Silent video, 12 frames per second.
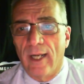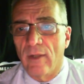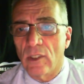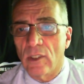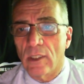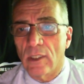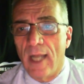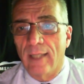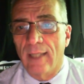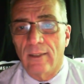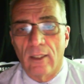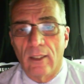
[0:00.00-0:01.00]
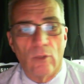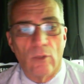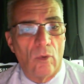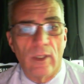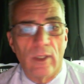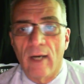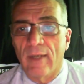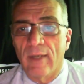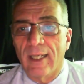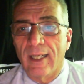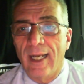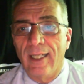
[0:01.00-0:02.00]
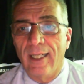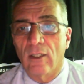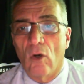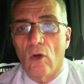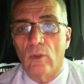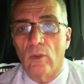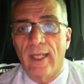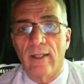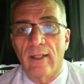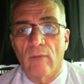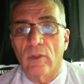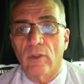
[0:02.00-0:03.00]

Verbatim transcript: This is not uh, your ordinary Canadian cold air that we're